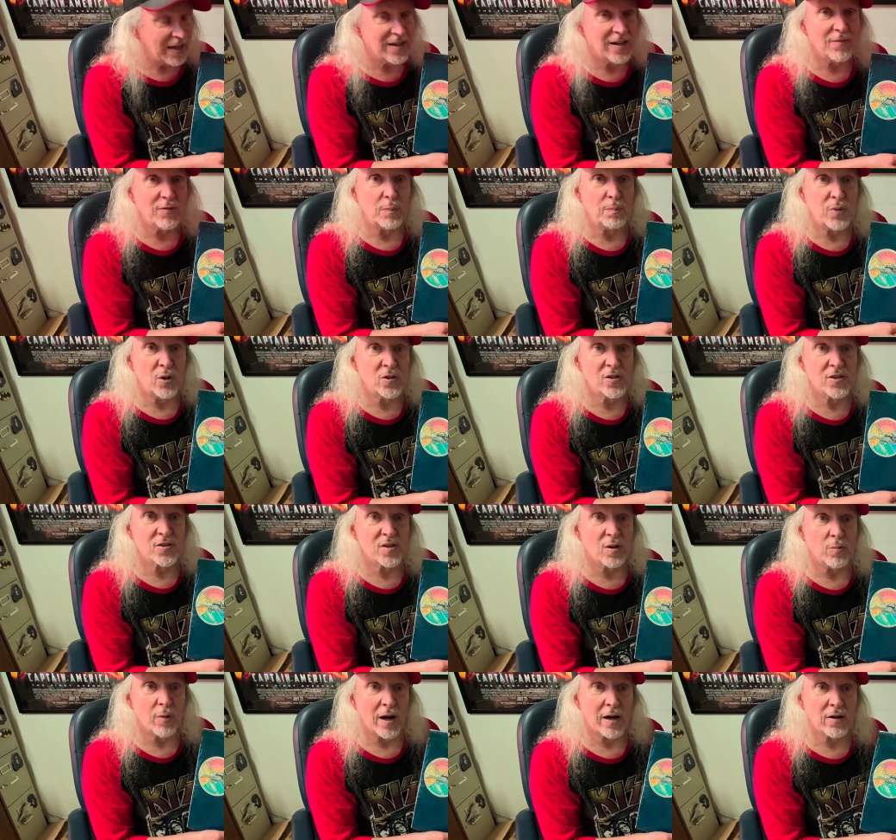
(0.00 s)
had never
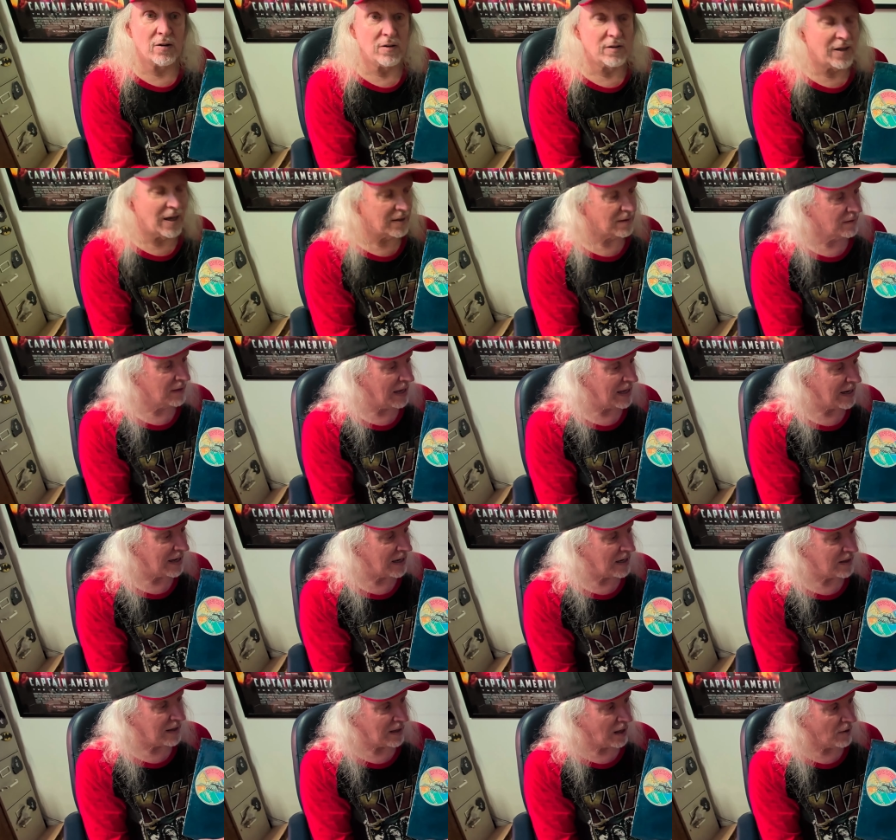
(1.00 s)
purchased a record that
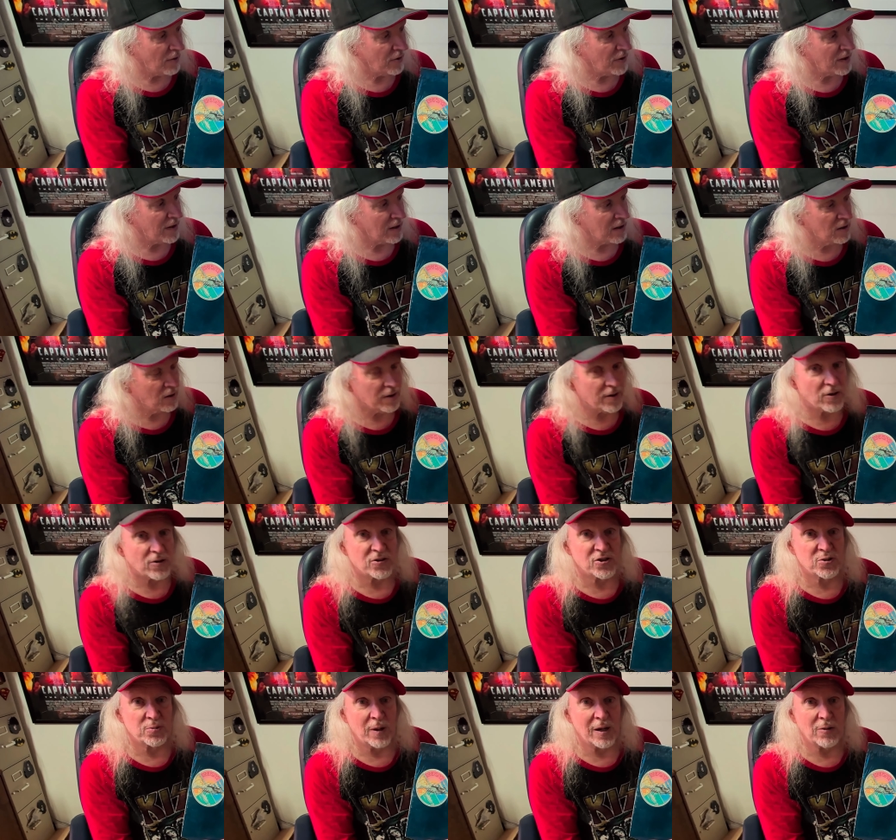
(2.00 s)
had anything other than a
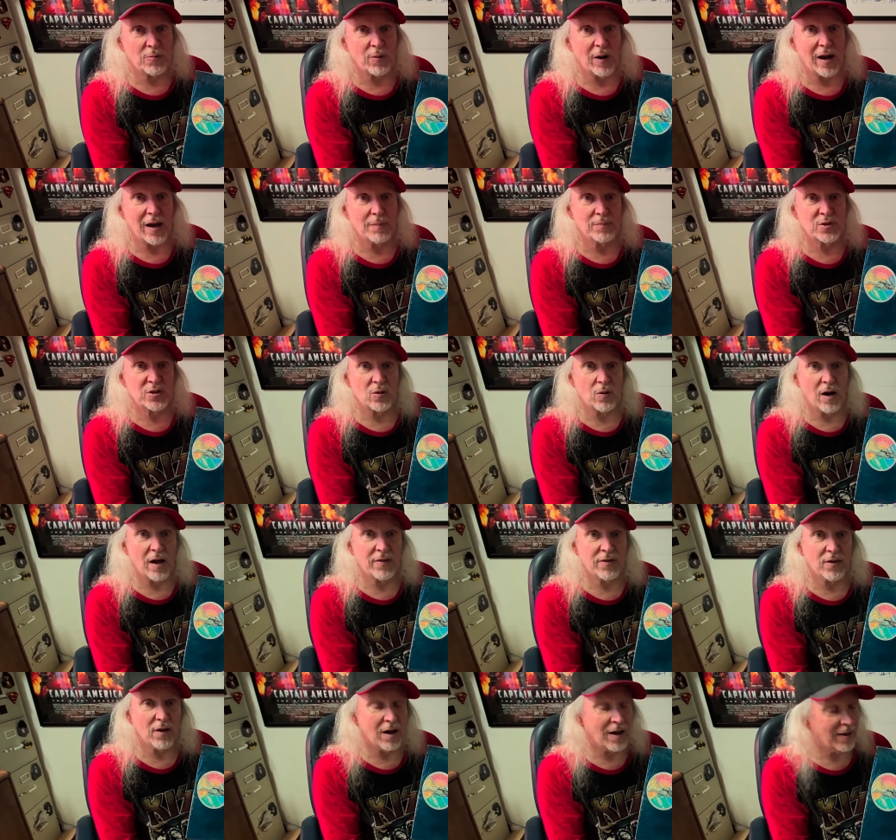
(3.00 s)
clear shrink wrap,
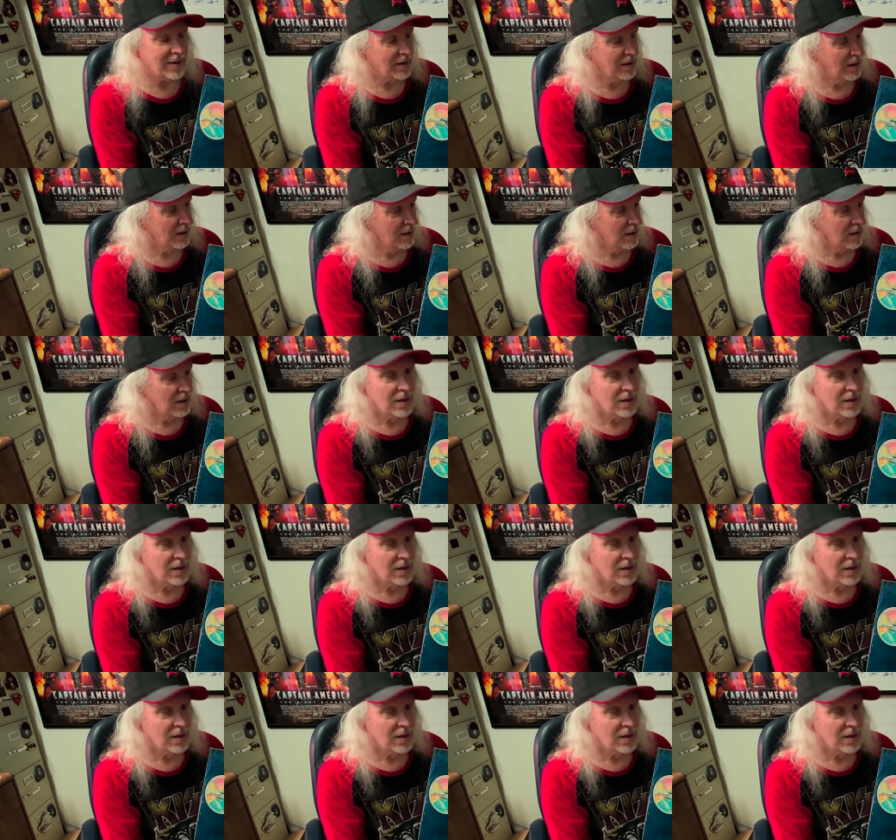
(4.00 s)
so I thought,